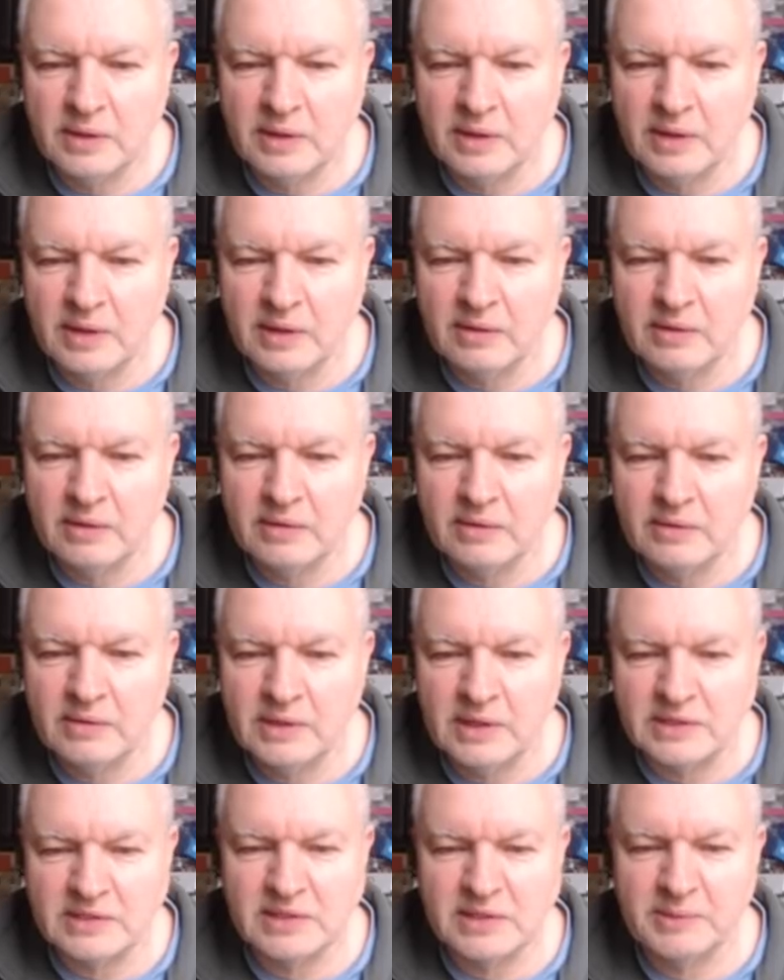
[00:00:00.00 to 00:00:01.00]

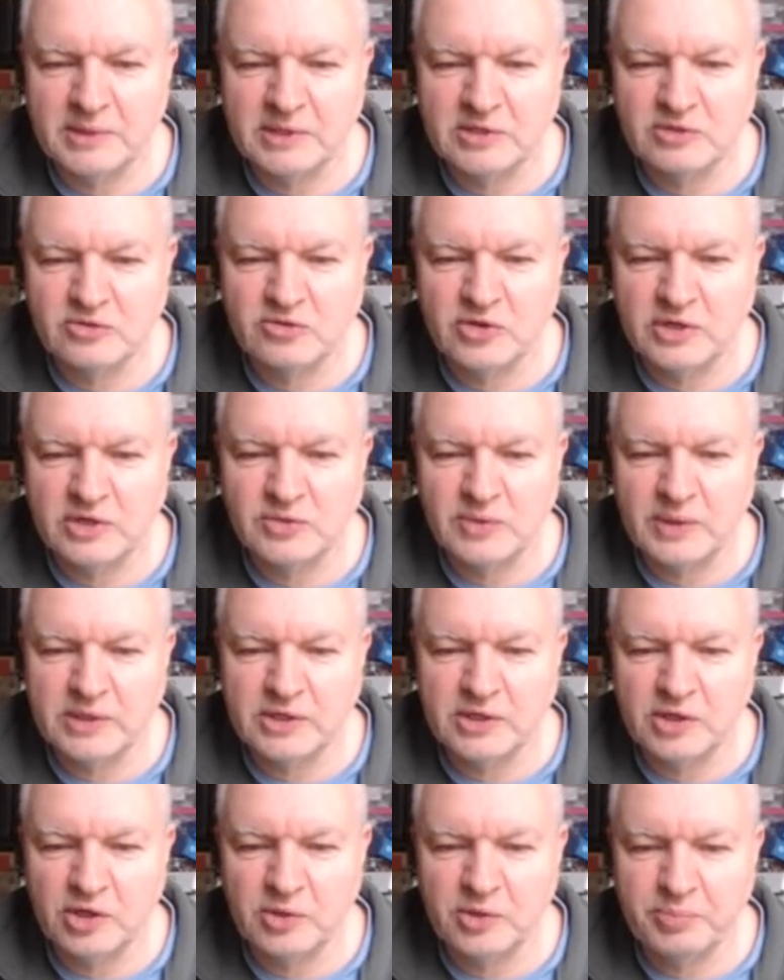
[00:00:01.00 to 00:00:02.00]
yes, I'm trying to
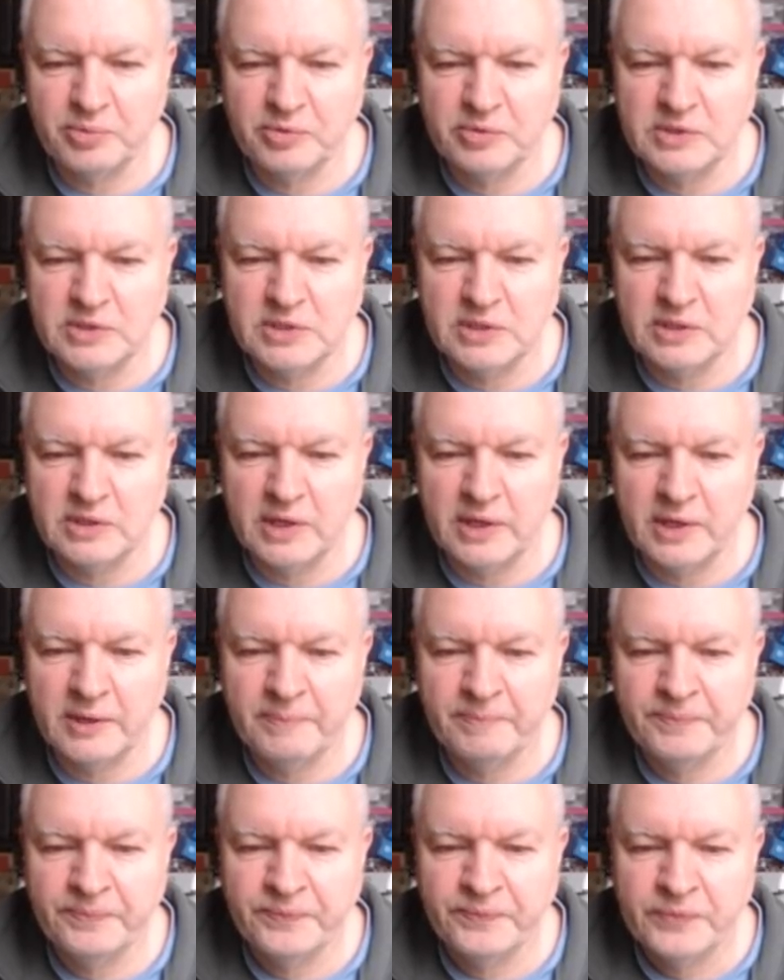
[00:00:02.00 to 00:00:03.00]
add another point in
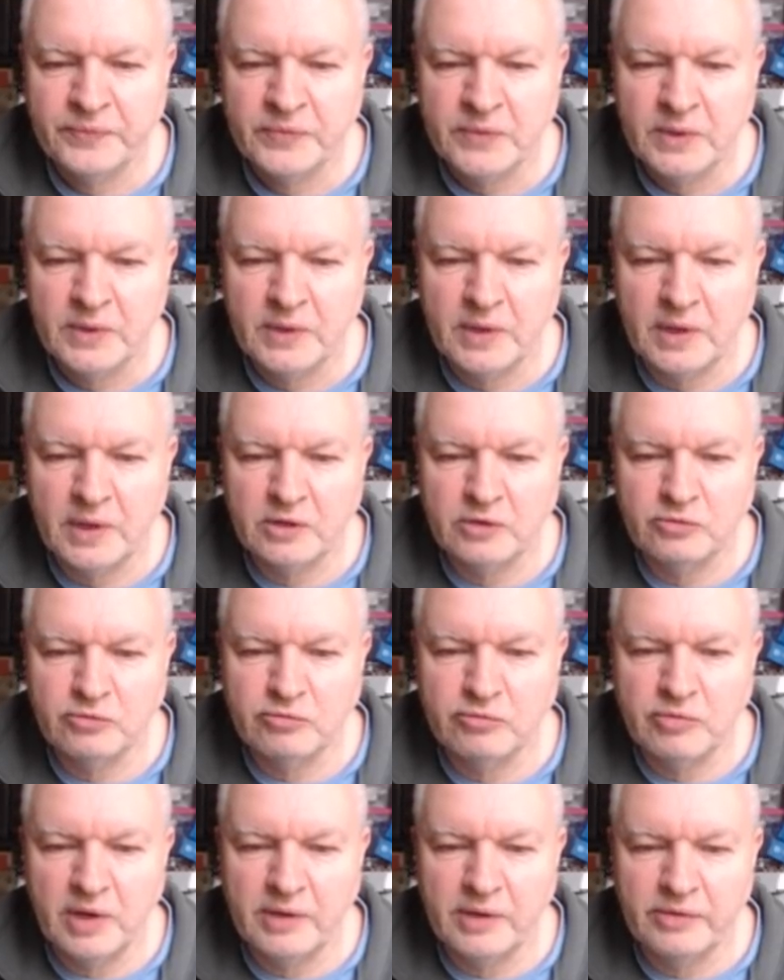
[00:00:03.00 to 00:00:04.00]
there. I
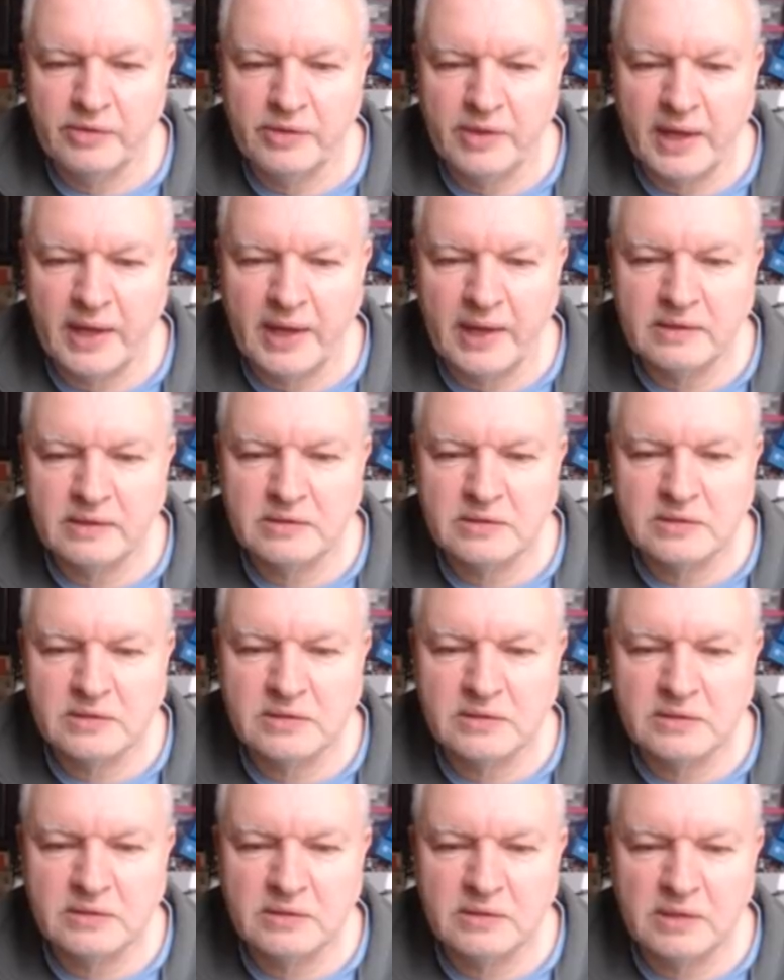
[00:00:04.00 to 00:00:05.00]
could run that
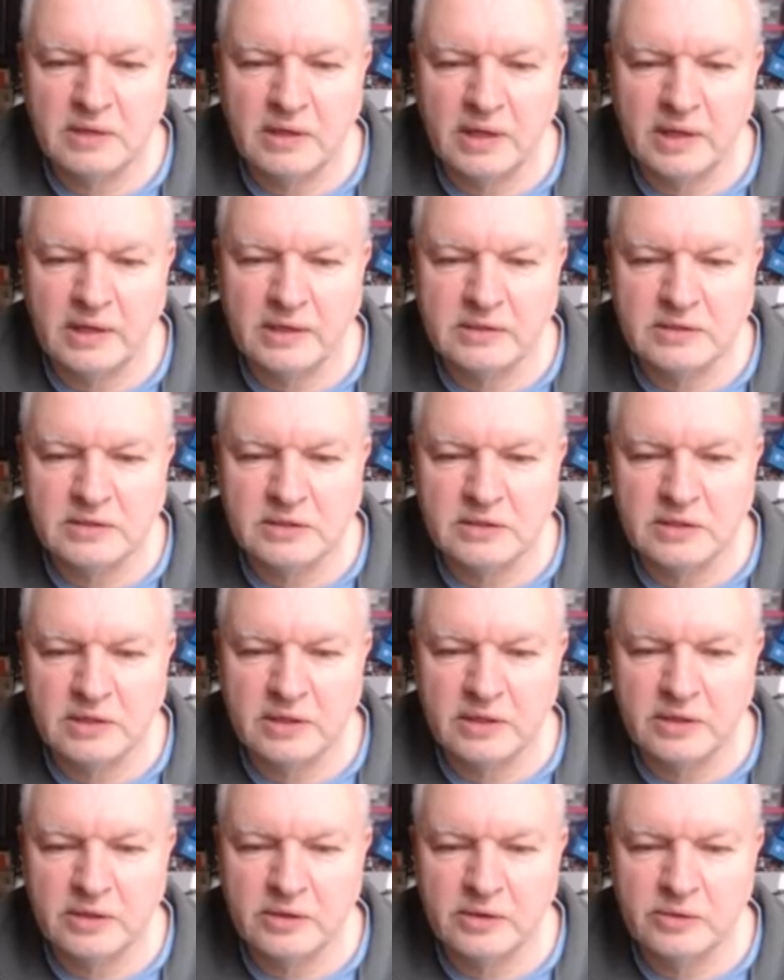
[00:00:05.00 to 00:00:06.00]
like
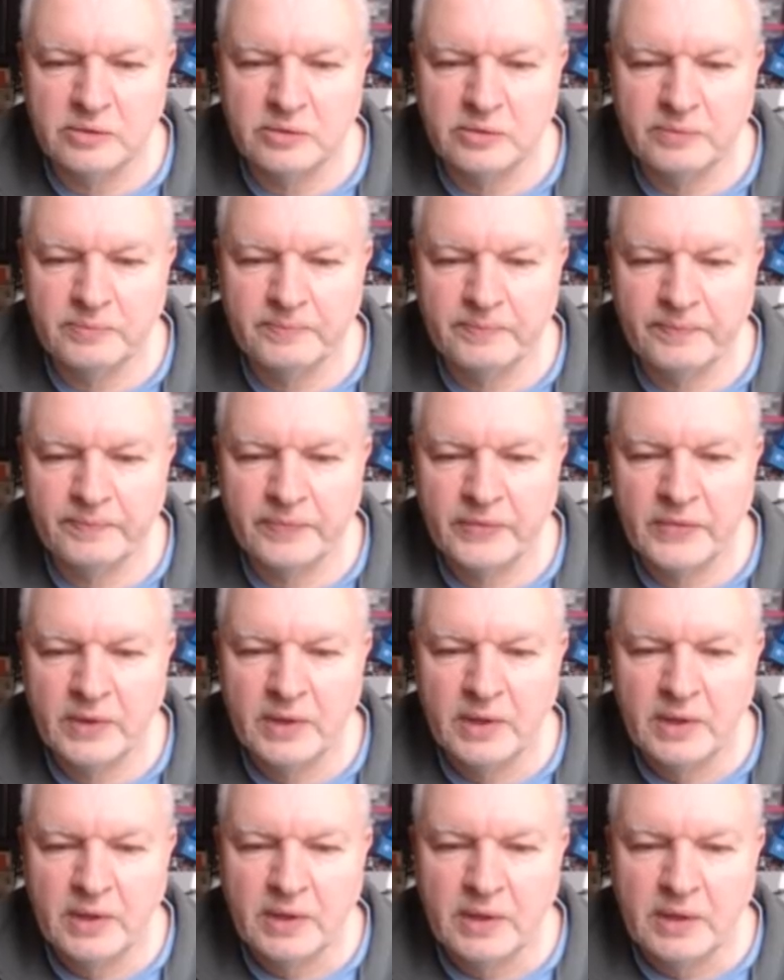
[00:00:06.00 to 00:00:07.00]
so.
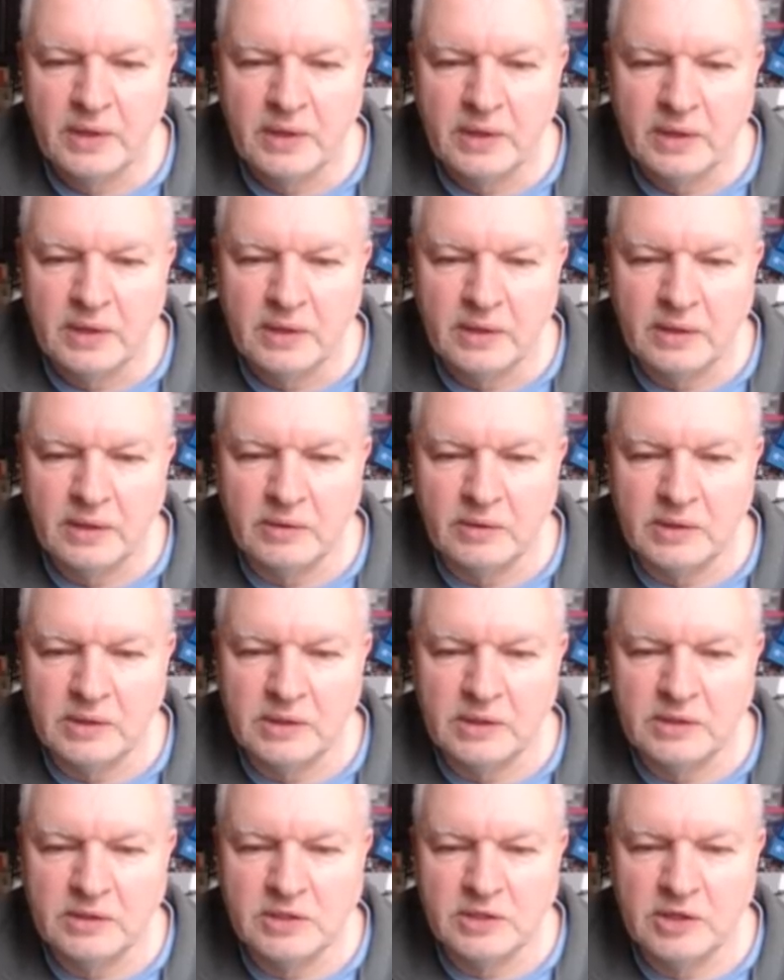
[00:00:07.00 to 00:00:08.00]
Oh, I
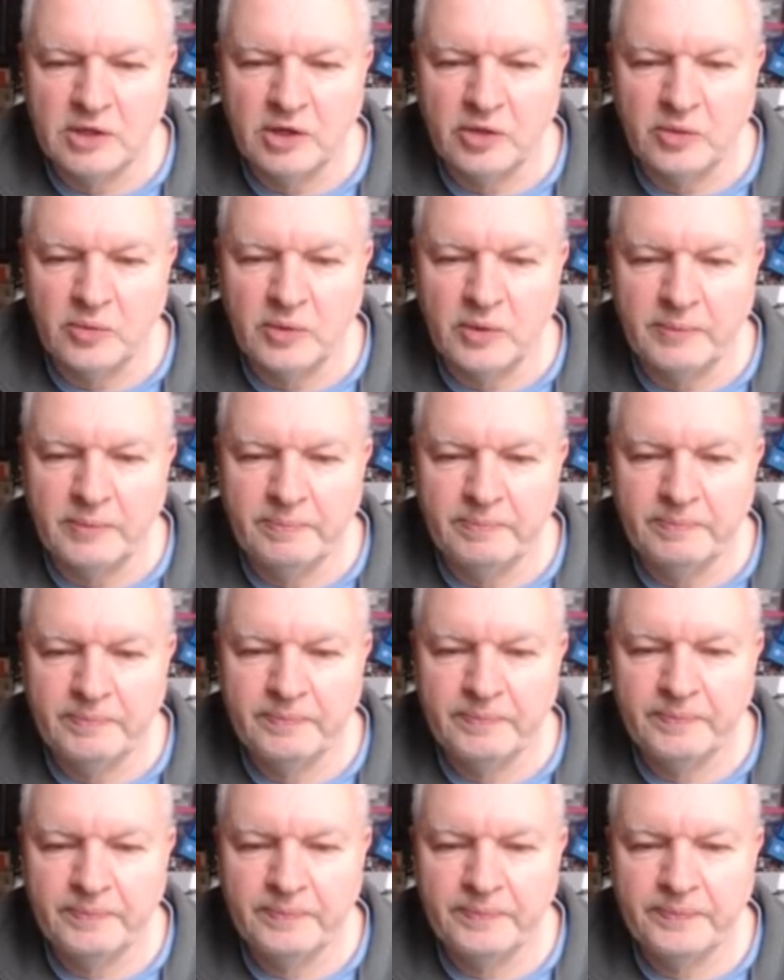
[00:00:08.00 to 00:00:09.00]
need another one.